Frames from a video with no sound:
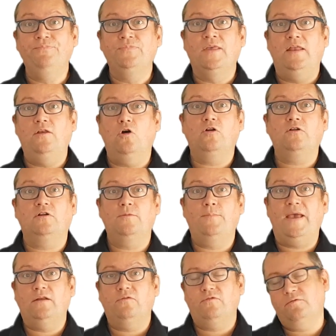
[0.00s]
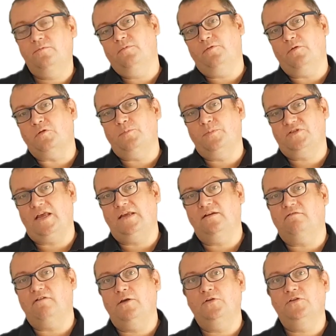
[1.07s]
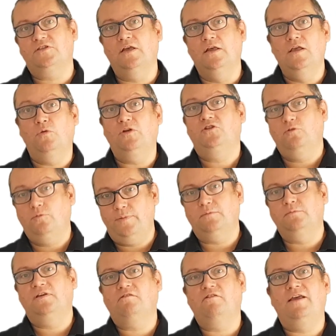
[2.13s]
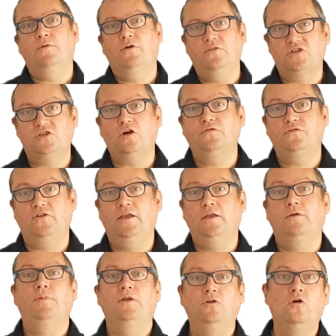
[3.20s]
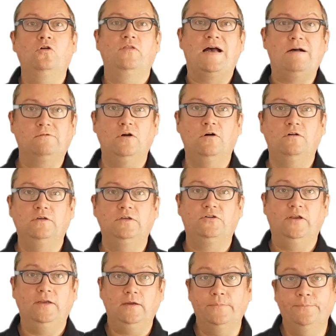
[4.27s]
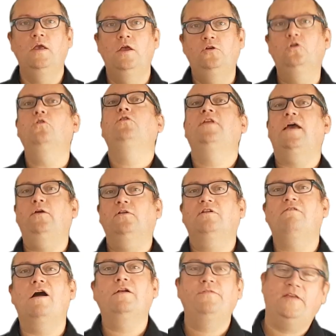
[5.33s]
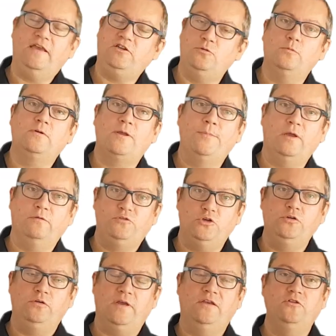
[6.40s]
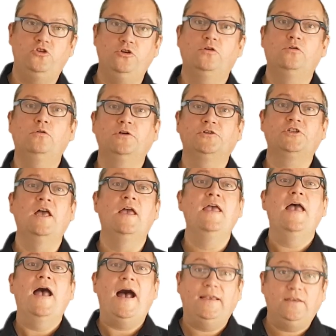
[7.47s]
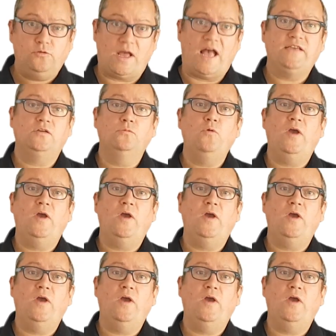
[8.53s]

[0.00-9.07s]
in order to benefit from the 50% allowance, which they'll be able to claim on the soft drink but not the alcoholic drink? No doubt clarification will come out in due course, and as and